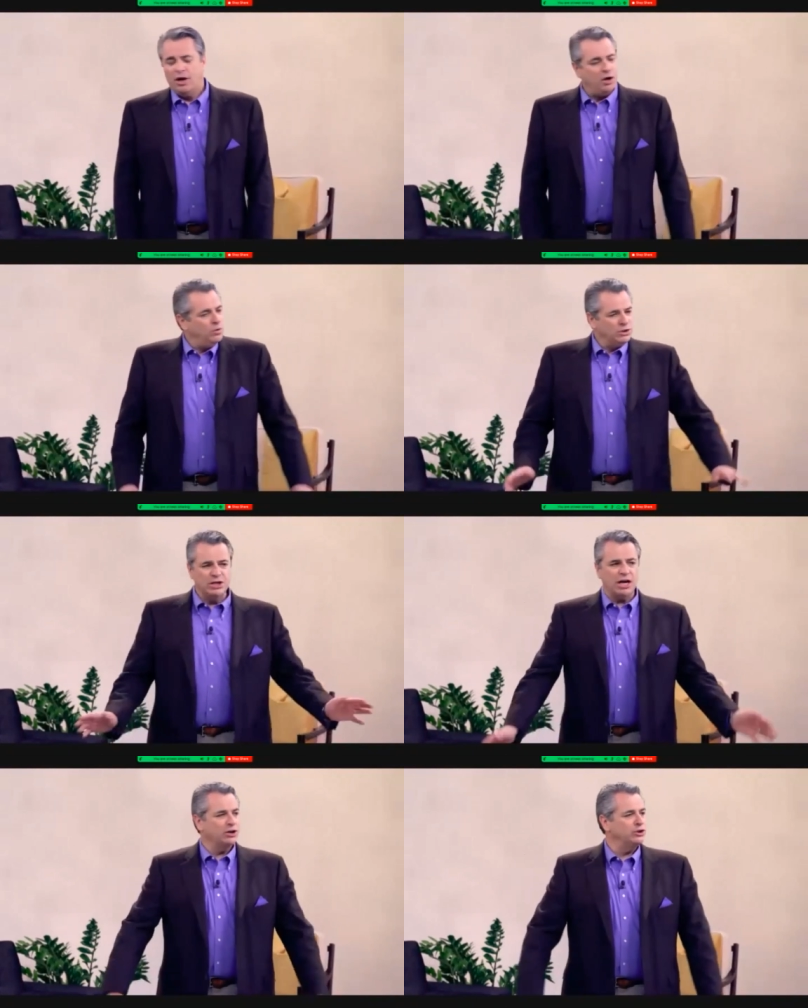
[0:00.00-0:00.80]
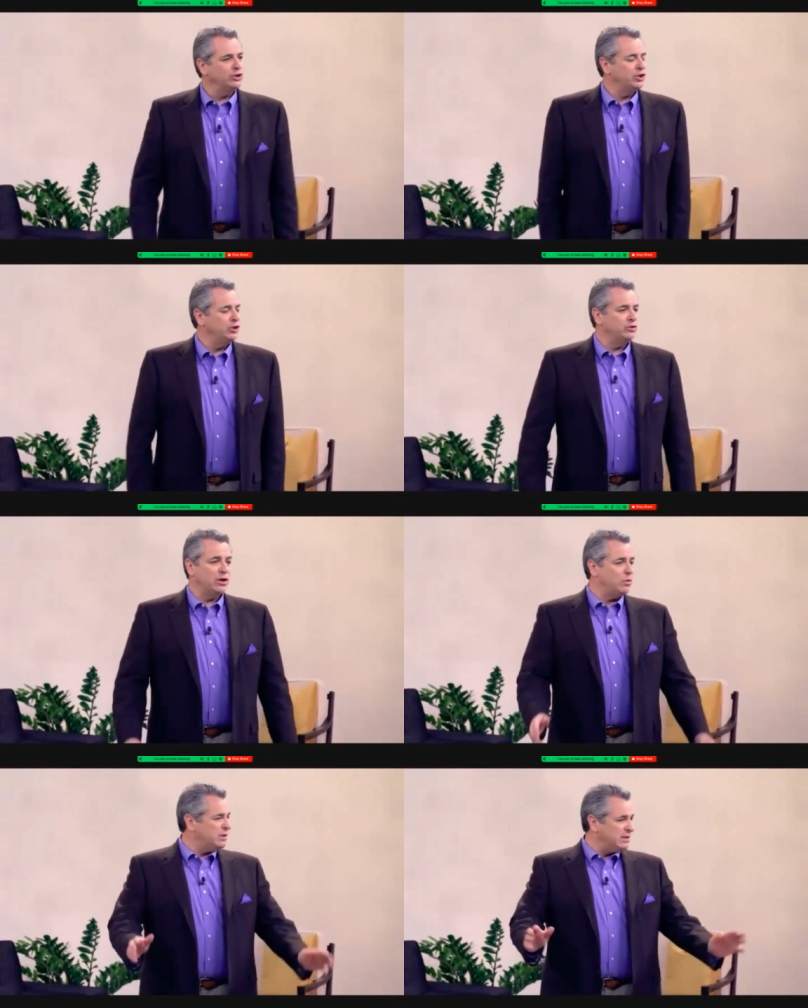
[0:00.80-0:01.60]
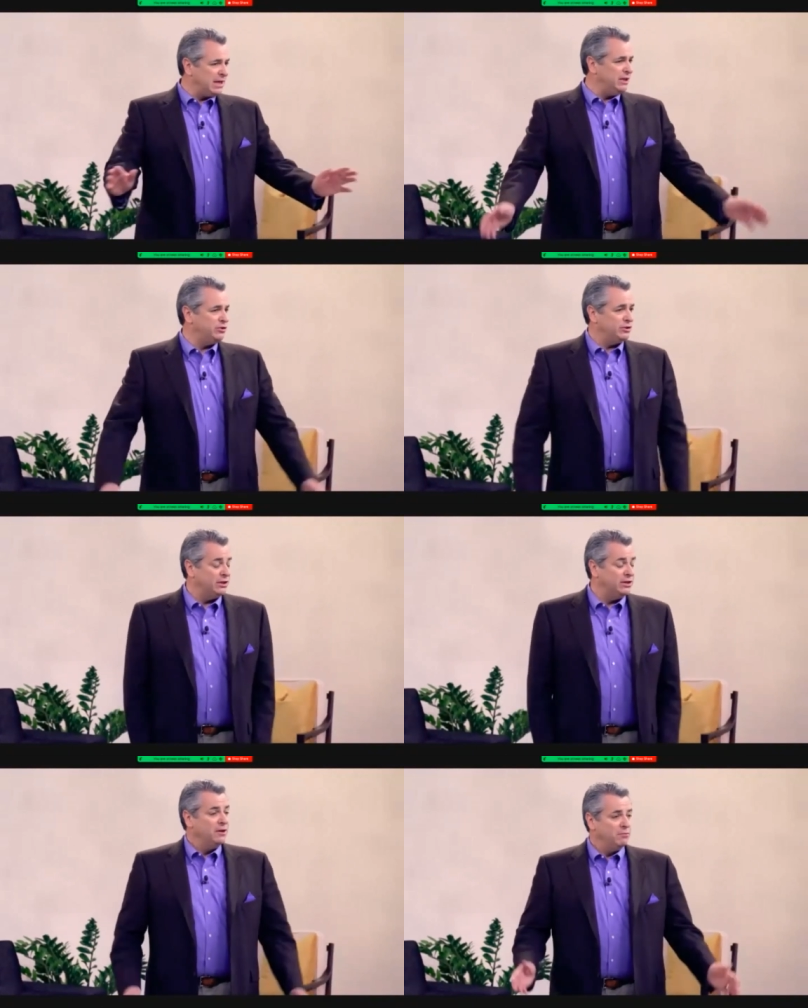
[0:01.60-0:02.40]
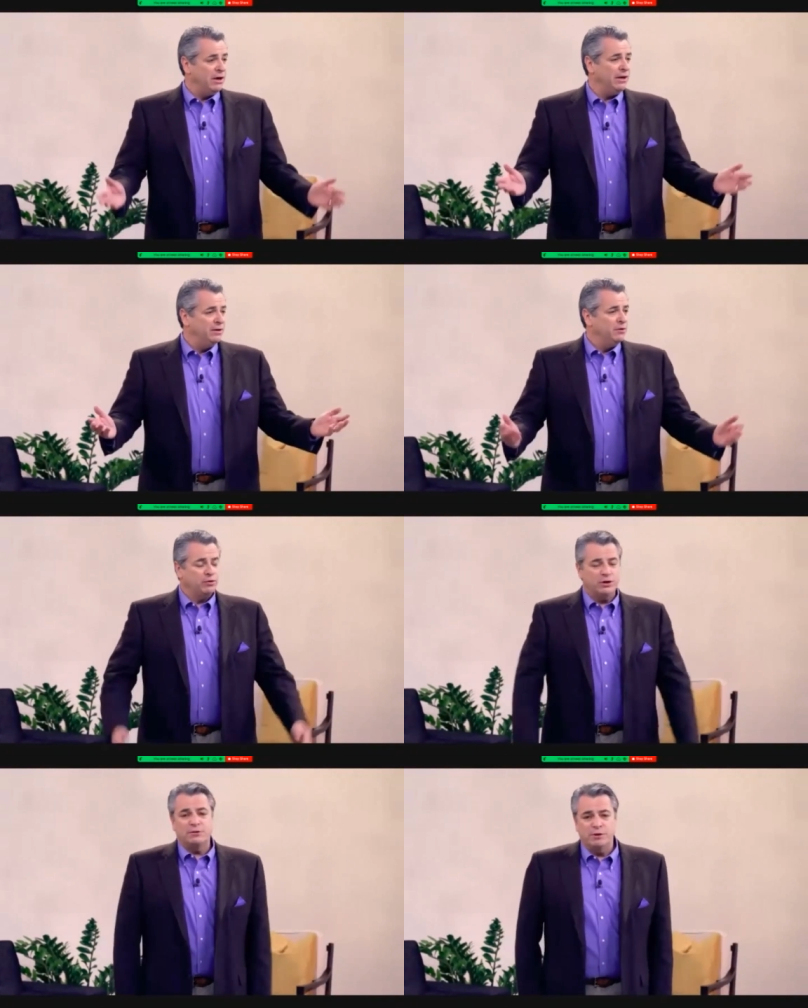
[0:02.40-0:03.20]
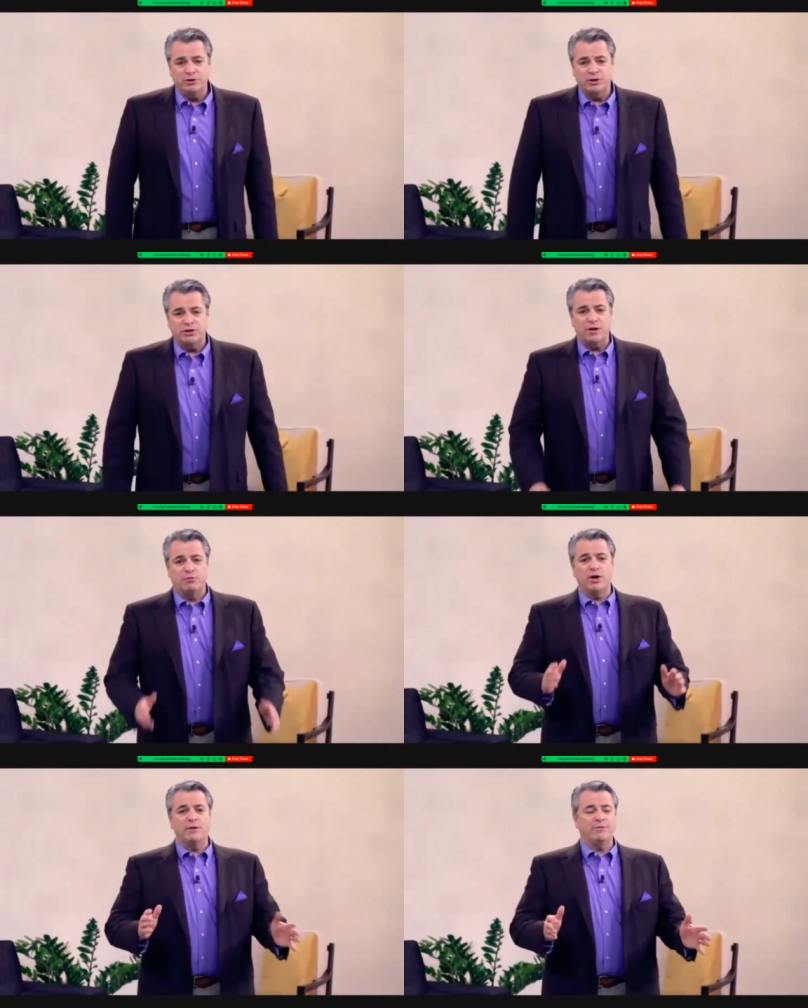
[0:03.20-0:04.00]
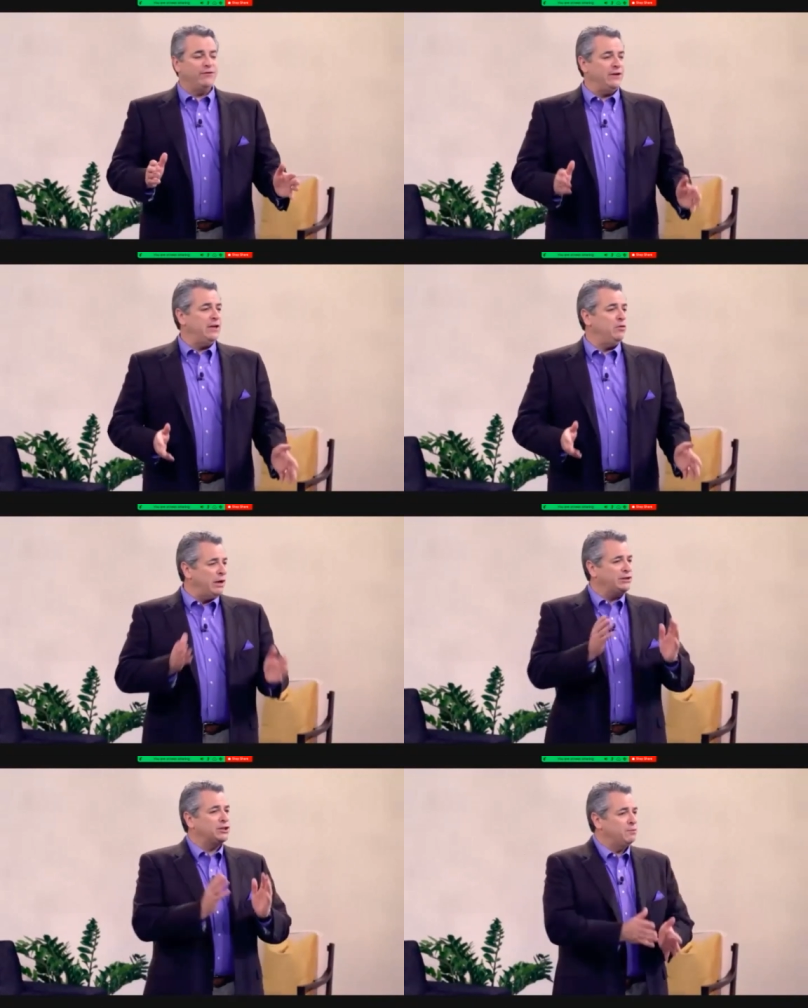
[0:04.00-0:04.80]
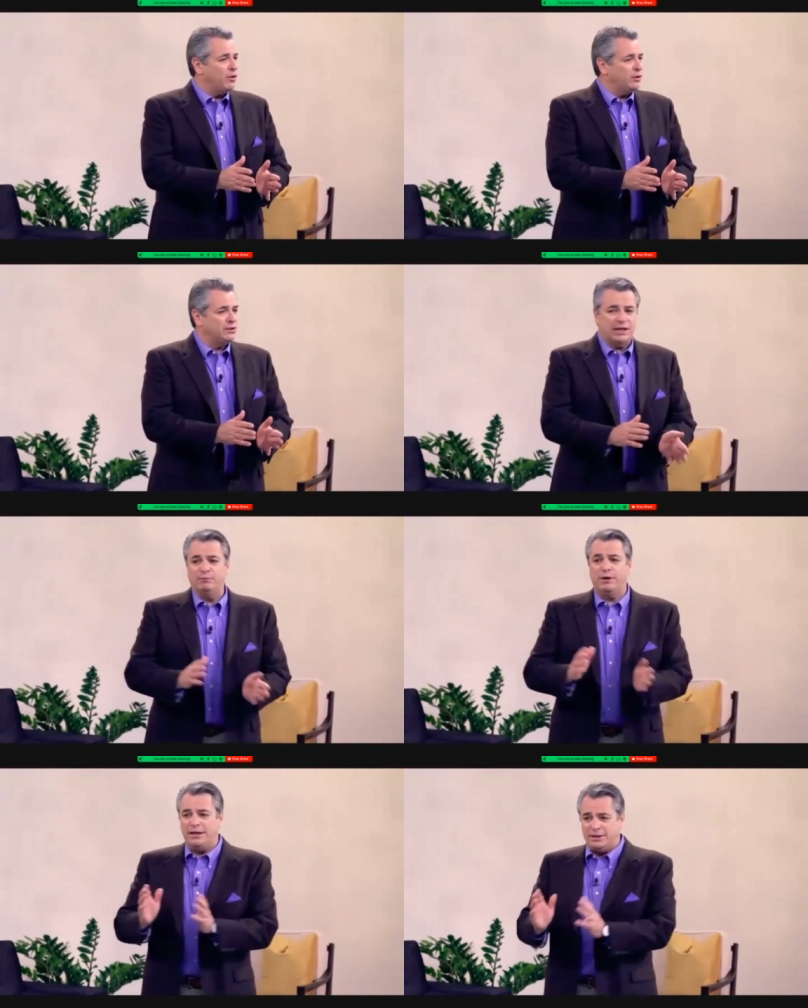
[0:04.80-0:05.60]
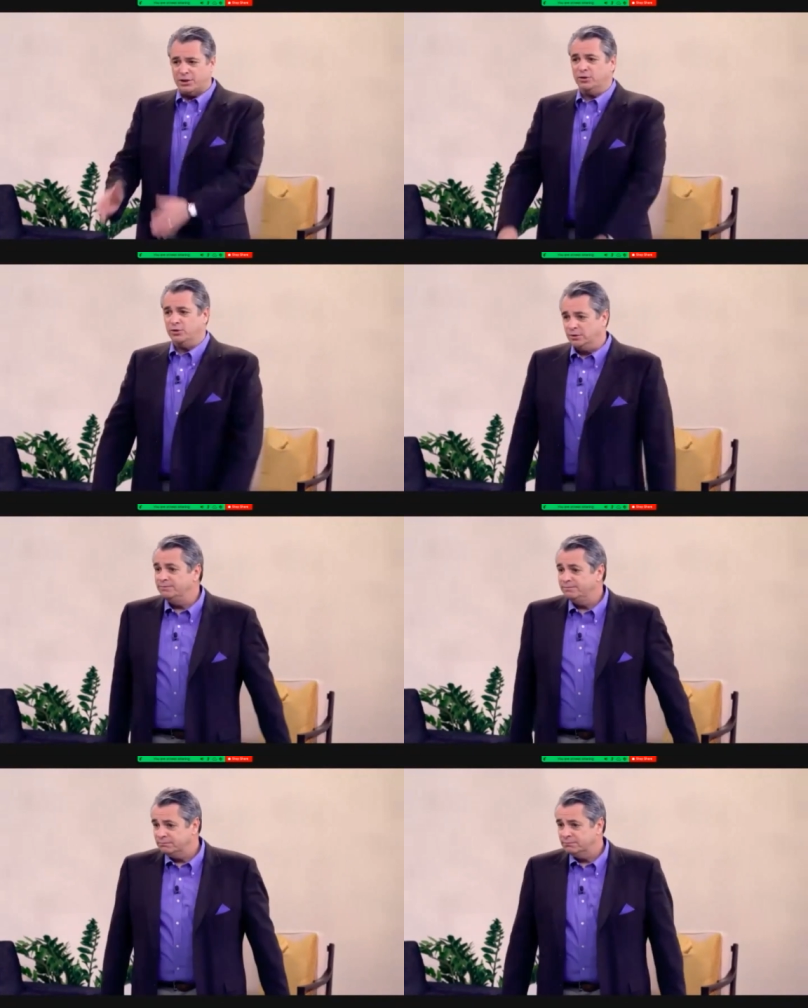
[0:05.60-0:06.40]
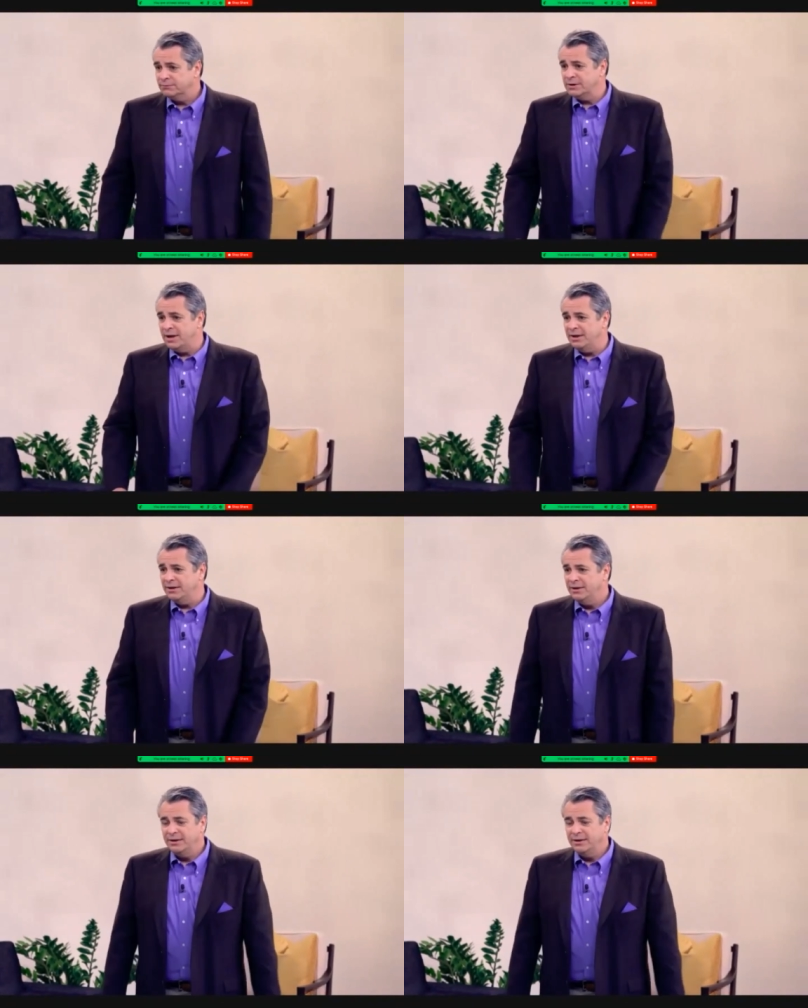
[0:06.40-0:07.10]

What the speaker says: I was not a good student. I wasn't that interested. My principal used to say, Brian Buffini went to sports and played school. Okay?